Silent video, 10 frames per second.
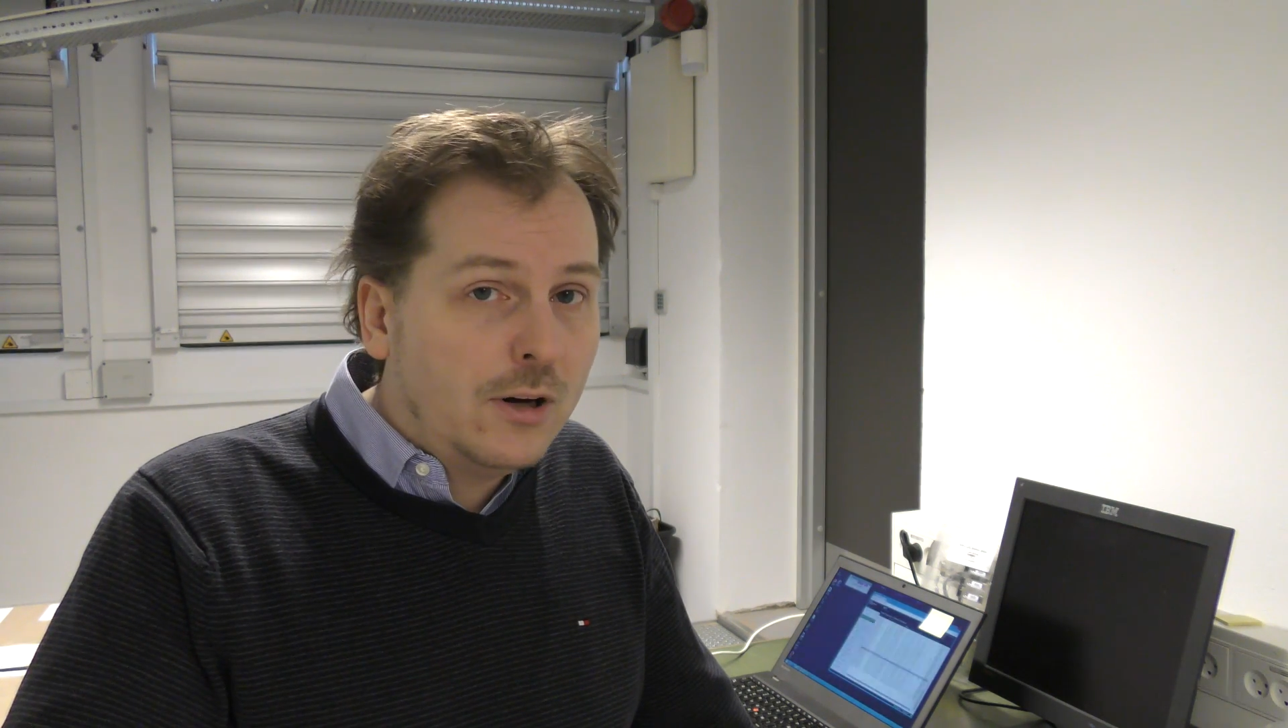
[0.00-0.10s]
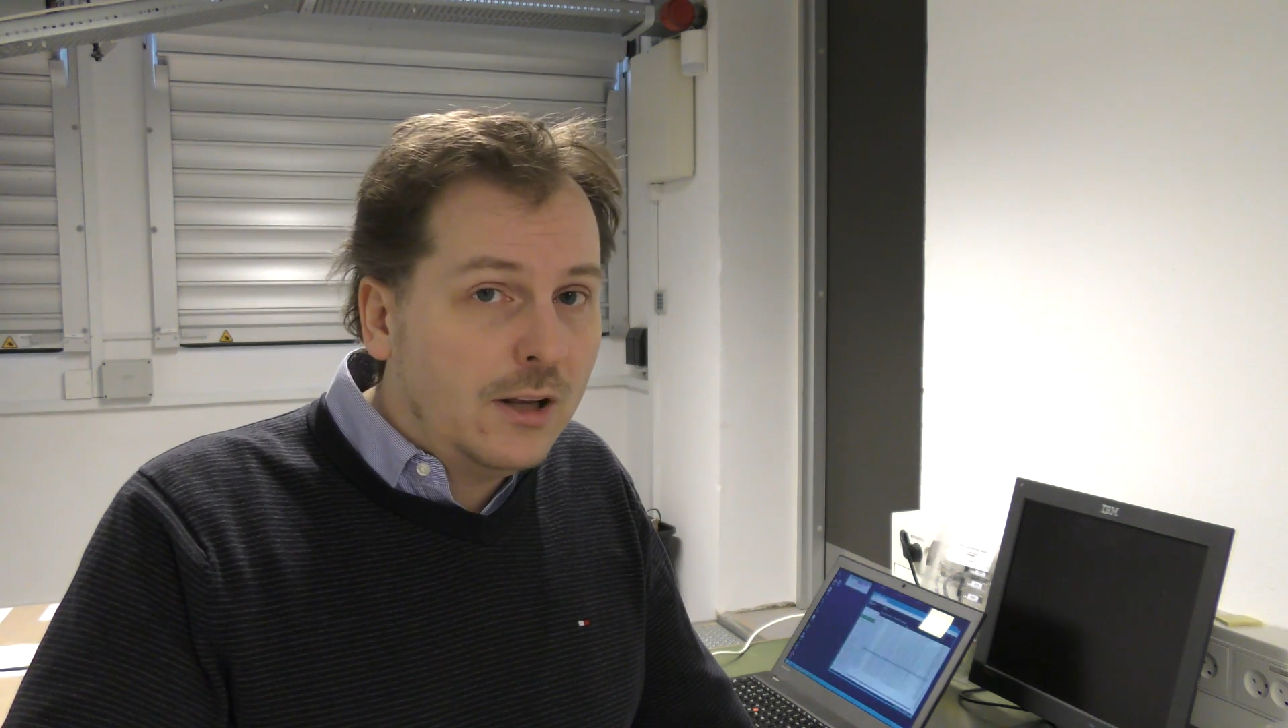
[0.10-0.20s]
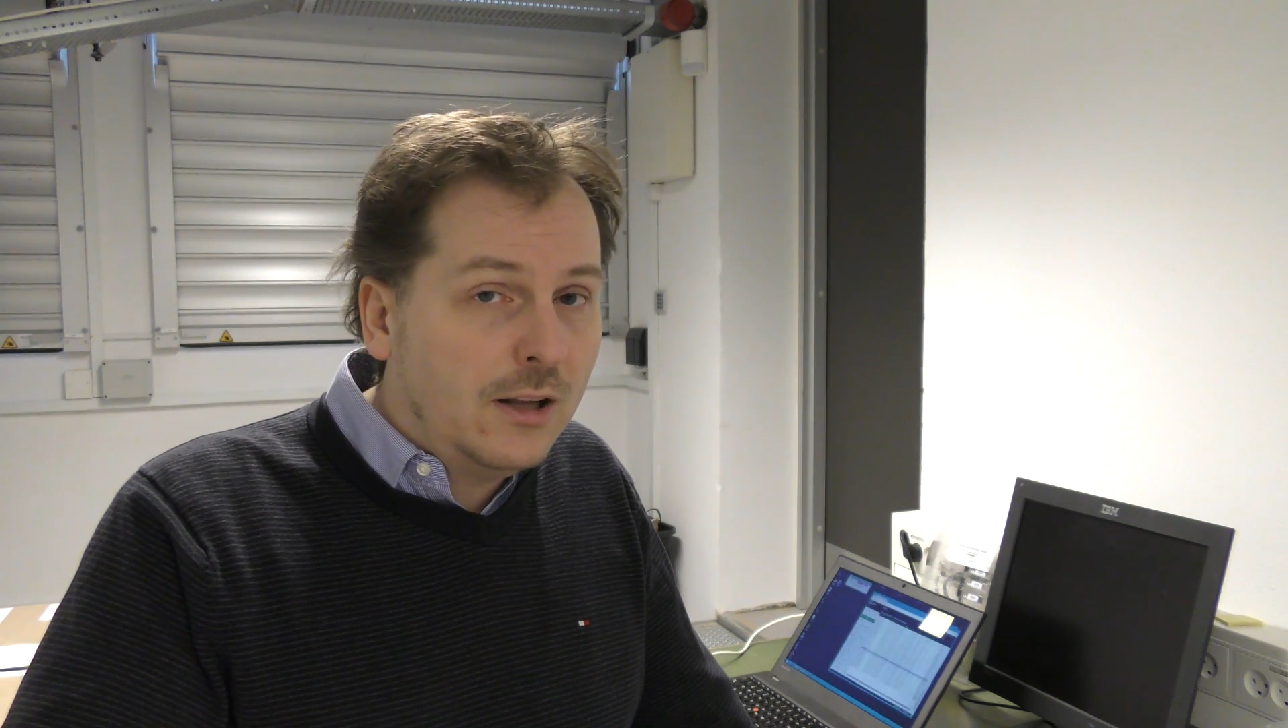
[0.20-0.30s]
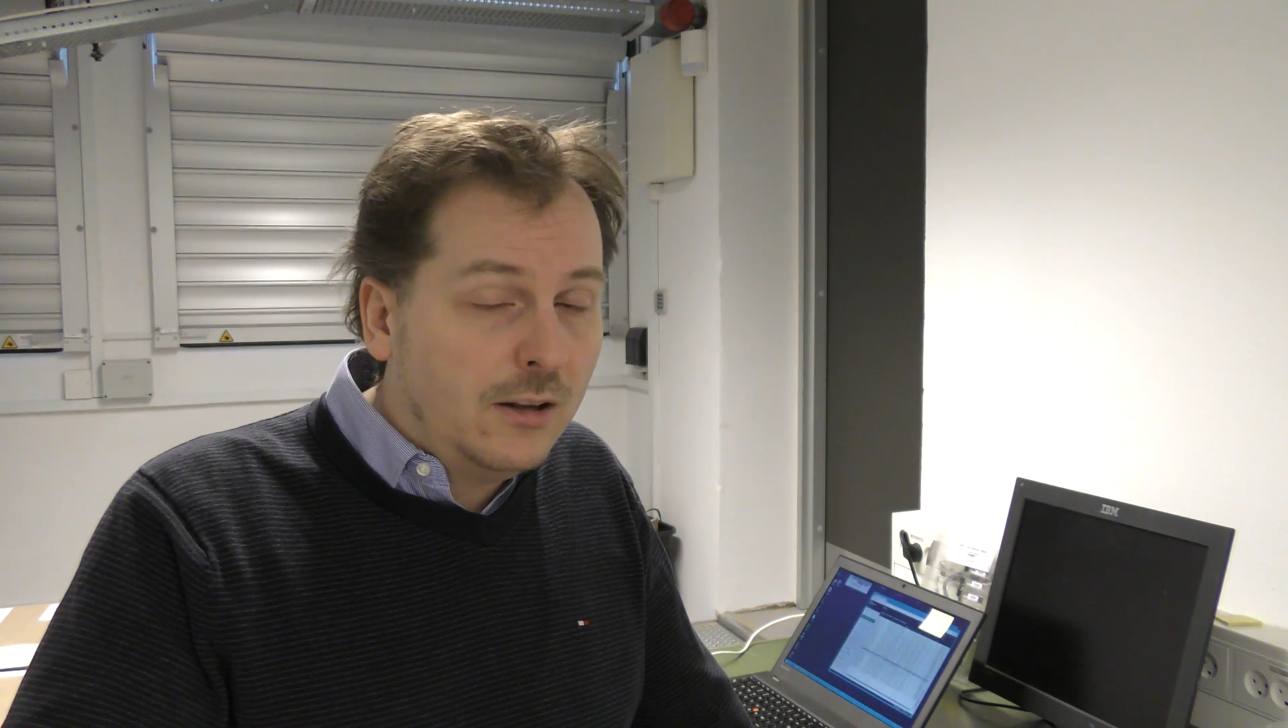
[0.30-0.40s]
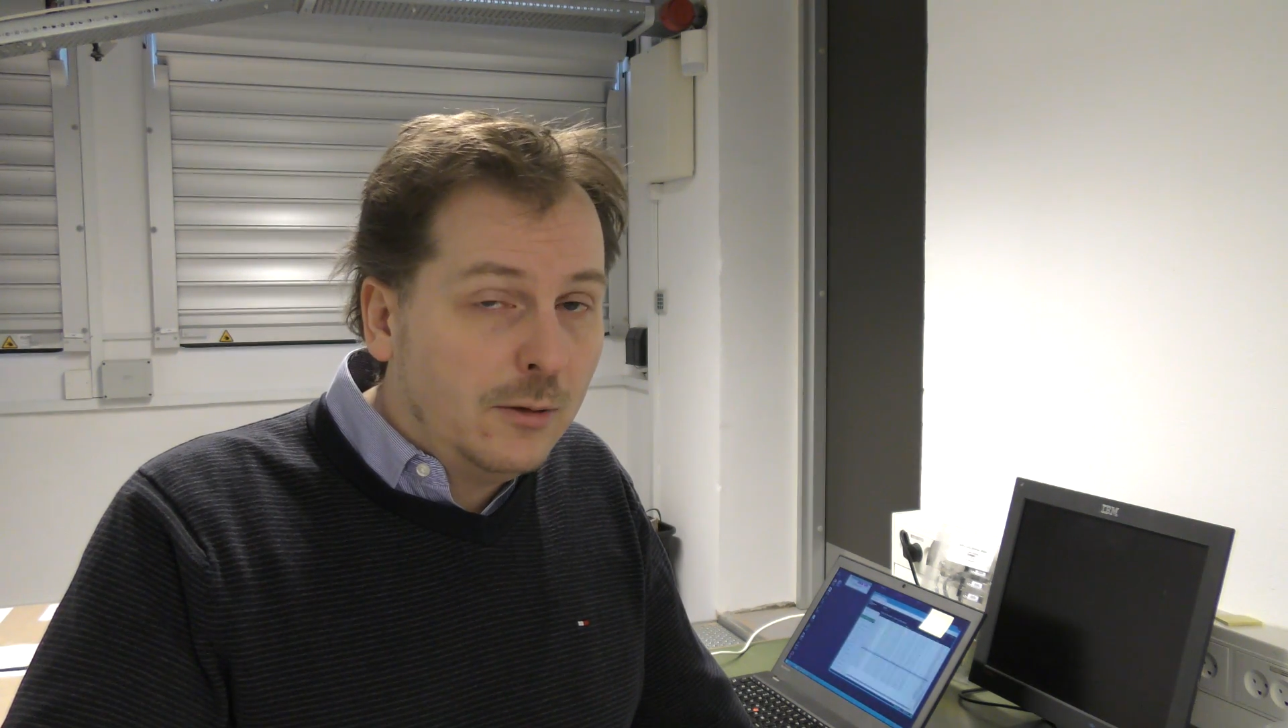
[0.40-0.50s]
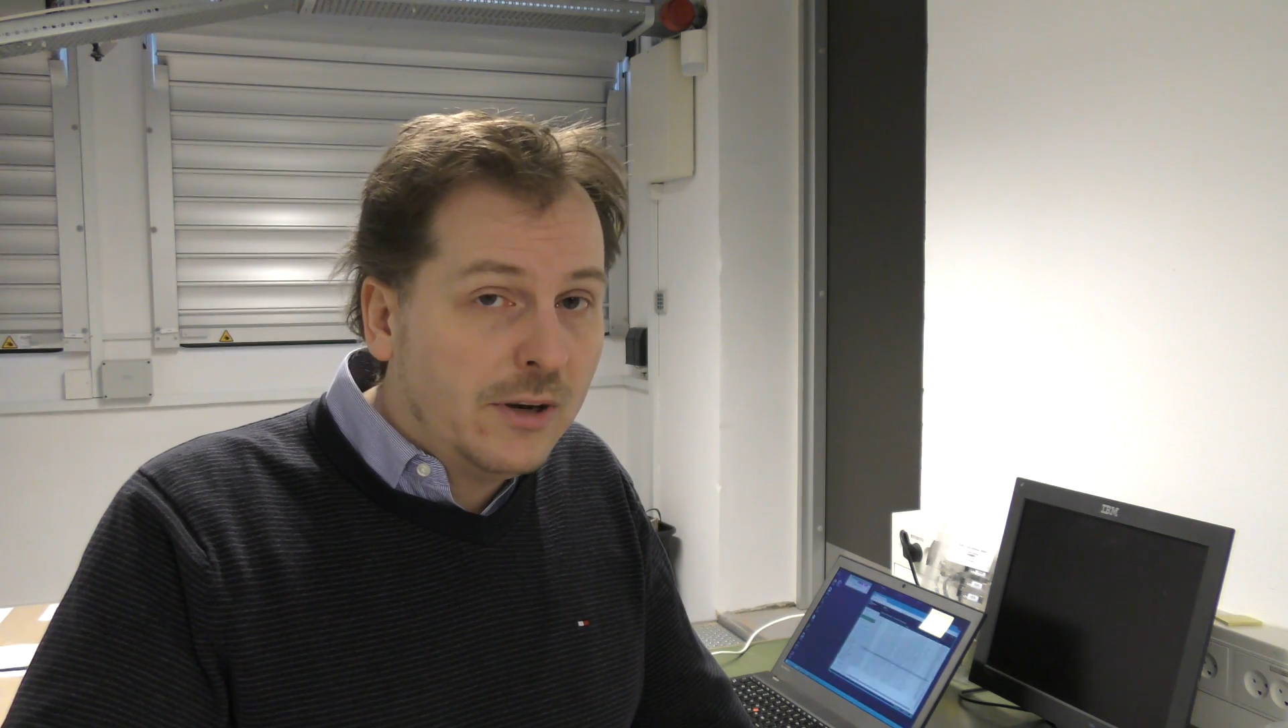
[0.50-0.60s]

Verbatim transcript: a little